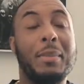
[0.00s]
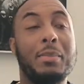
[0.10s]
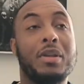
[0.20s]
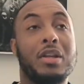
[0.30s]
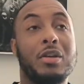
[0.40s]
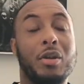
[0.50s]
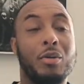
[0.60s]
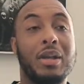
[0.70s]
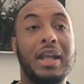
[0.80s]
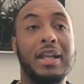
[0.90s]
remember the good
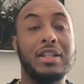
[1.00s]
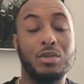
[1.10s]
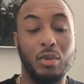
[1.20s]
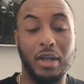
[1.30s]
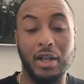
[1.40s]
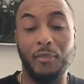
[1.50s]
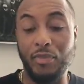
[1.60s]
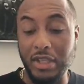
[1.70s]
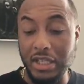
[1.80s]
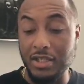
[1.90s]
old days where
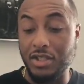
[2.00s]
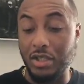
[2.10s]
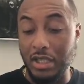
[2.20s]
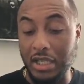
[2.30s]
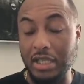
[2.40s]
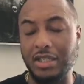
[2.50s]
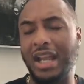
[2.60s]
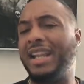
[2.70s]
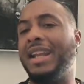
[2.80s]
each I